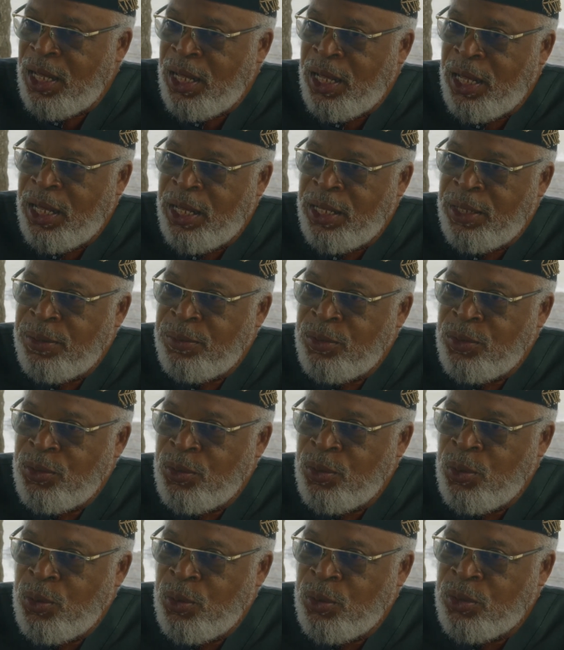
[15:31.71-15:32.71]
and
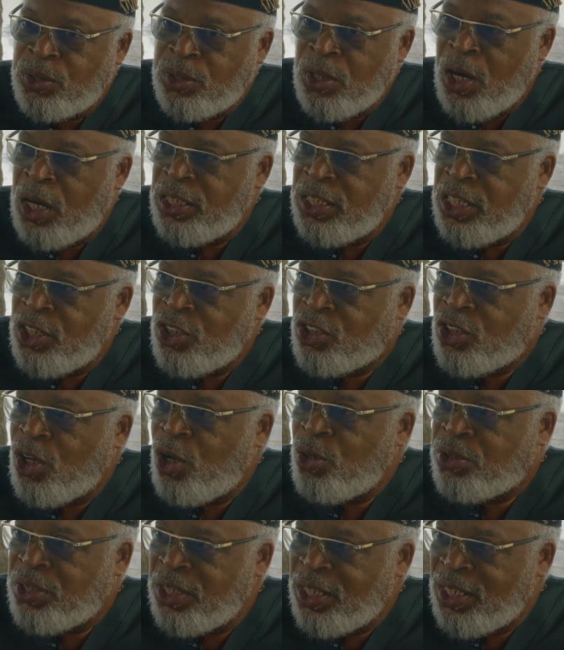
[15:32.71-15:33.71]
you started
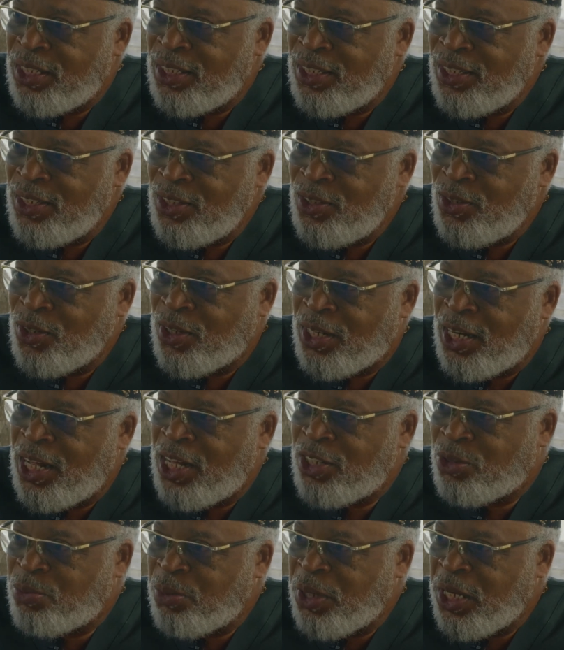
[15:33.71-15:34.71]
insulting your
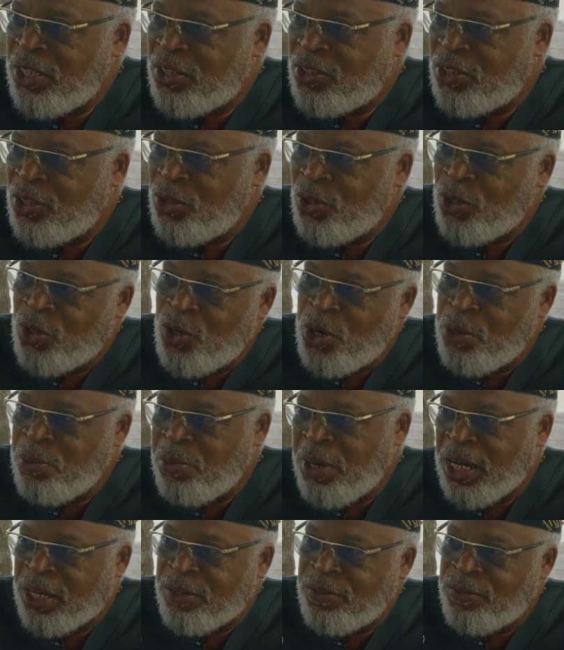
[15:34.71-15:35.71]
classmates and you're
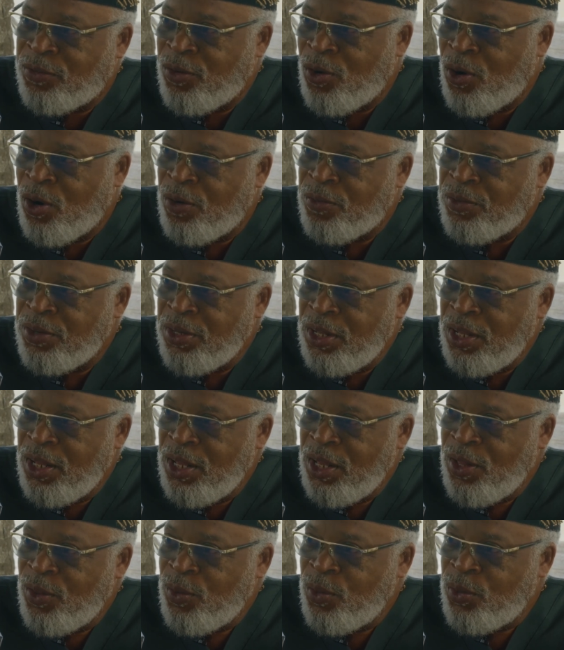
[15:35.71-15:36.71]
going back and forth,
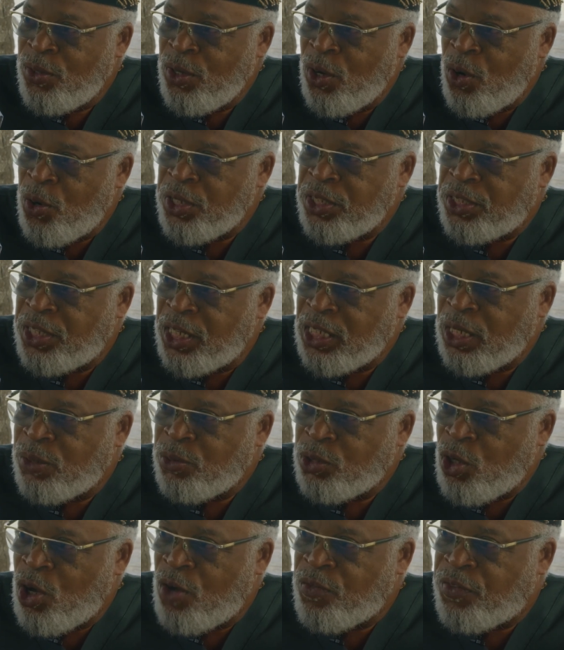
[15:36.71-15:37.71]
the only thing
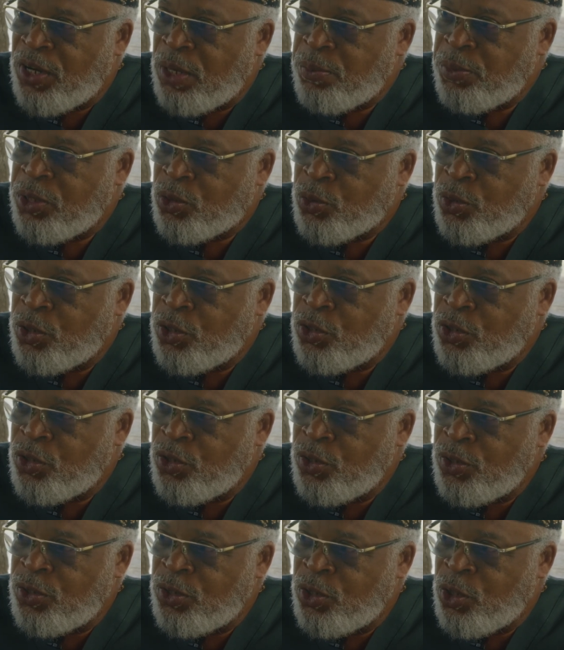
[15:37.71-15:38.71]
that was off limits was
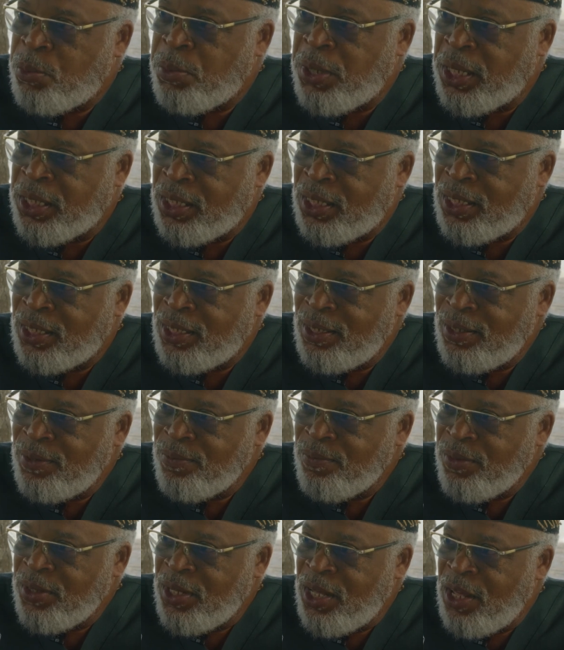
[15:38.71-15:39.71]
your mother.
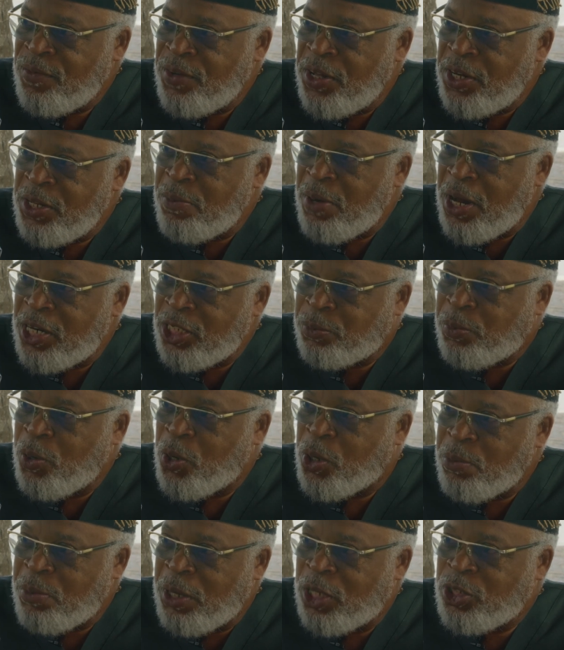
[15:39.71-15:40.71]
If anybody
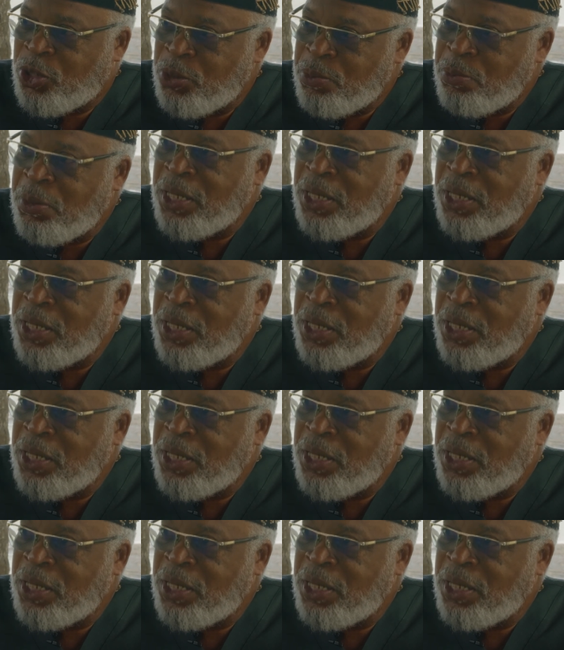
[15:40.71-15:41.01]
spoke about your